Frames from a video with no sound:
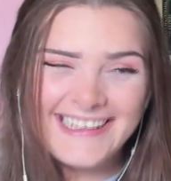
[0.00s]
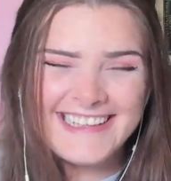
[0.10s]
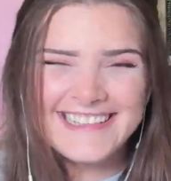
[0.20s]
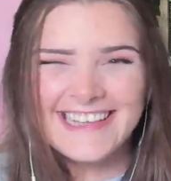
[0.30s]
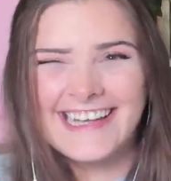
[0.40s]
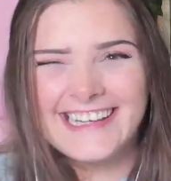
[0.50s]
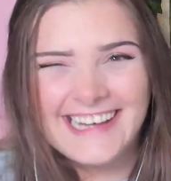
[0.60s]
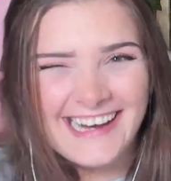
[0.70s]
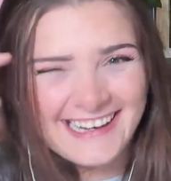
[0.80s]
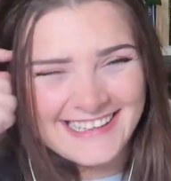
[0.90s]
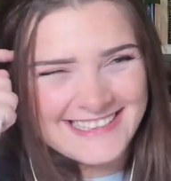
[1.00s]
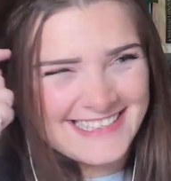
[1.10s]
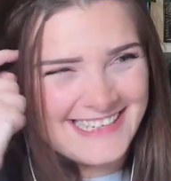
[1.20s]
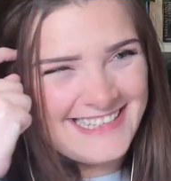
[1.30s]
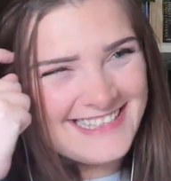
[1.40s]
He's like
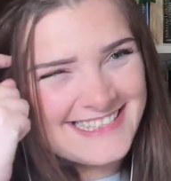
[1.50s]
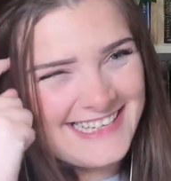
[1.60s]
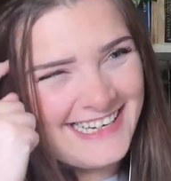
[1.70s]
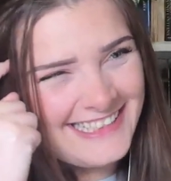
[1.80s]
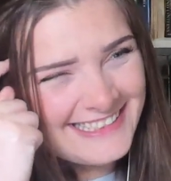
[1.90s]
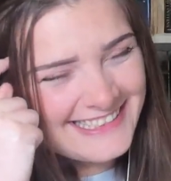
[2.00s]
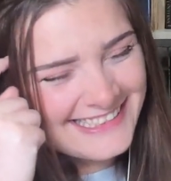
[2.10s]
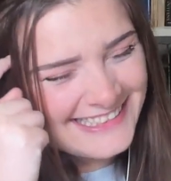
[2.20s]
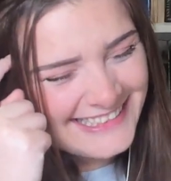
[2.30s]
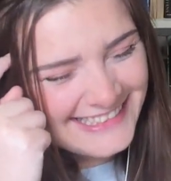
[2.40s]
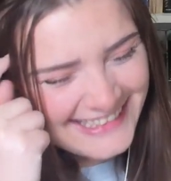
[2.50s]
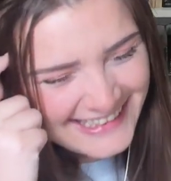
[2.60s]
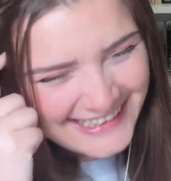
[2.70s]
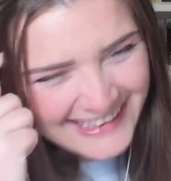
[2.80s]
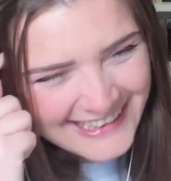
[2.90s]
artist instinct.
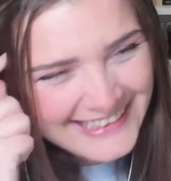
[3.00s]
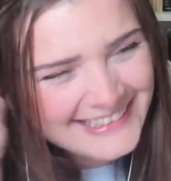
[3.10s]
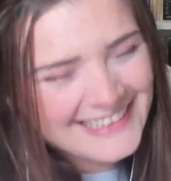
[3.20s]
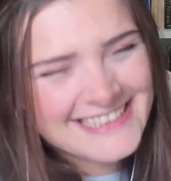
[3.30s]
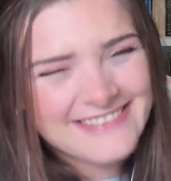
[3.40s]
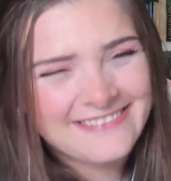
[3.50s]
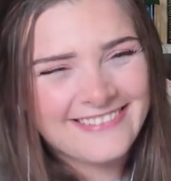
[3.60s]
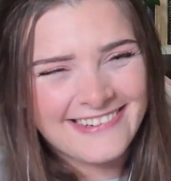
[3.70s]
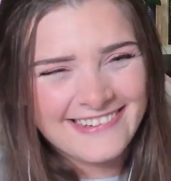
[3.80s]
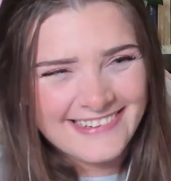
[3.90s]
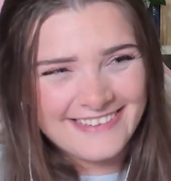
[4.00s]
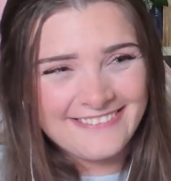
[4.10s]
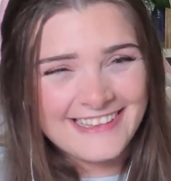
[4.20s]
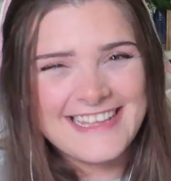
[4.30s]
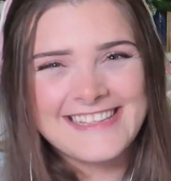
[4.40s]
He's
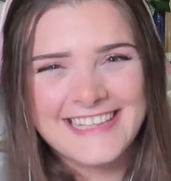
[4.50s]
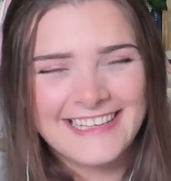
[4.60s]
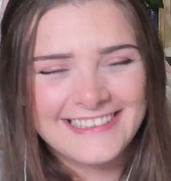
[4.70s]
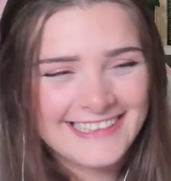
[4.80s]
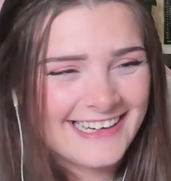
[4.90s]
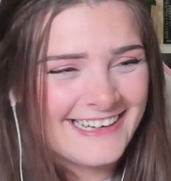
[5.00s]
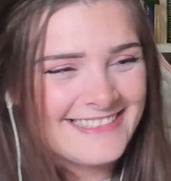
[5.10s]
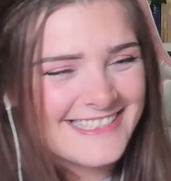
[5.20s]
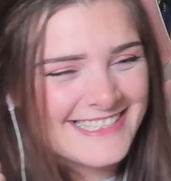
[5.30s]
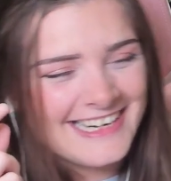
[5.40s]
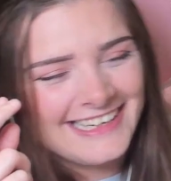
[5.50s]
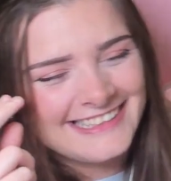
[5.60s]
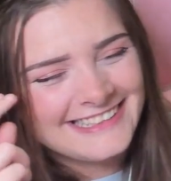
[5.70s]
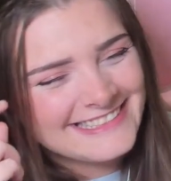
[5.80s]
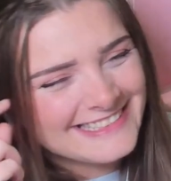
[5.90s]
warring with his killing
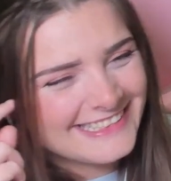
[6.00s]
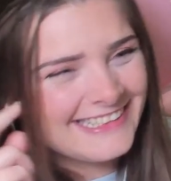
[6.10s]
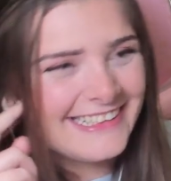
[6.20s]
instinct.